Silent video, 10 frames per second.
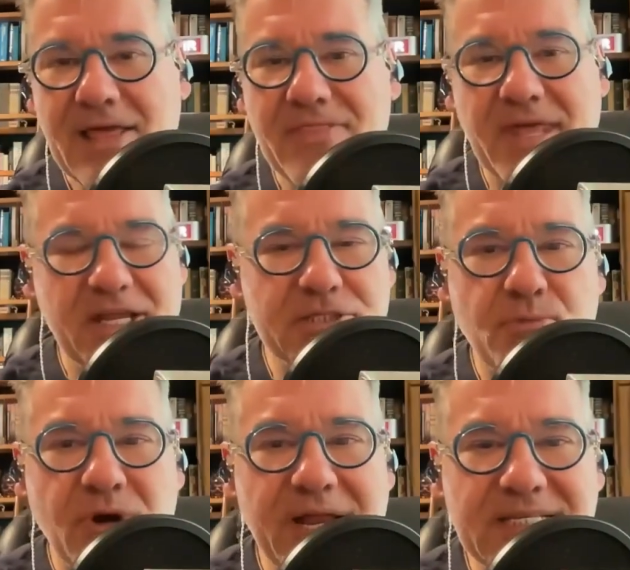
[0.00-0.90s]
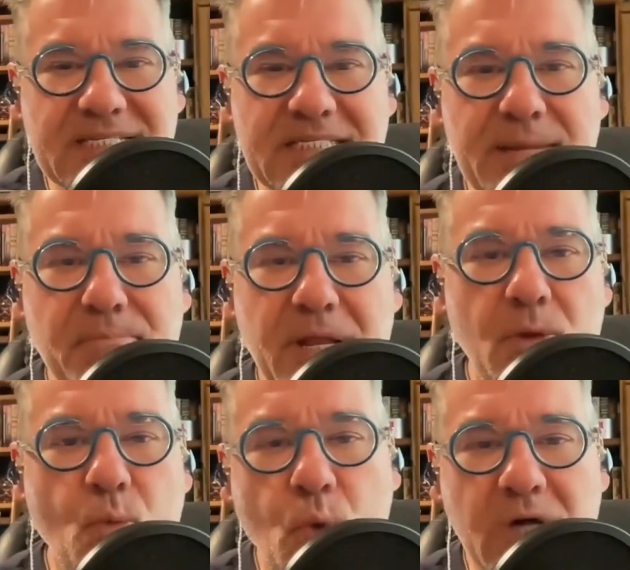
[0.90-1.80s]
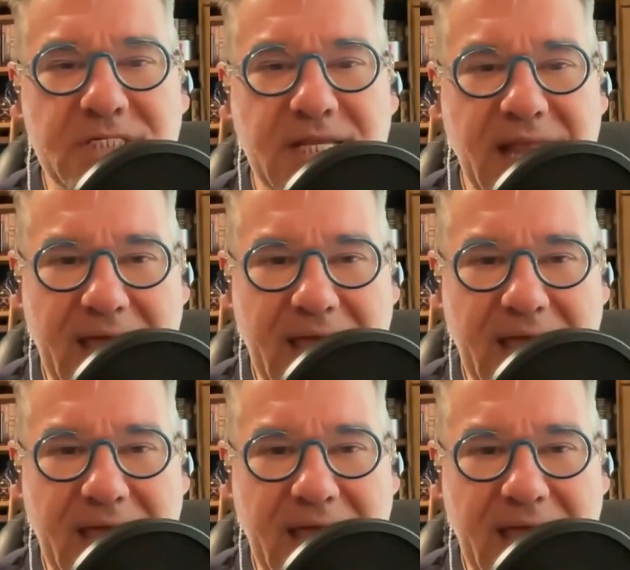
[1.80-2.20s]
that his brain simply wasn't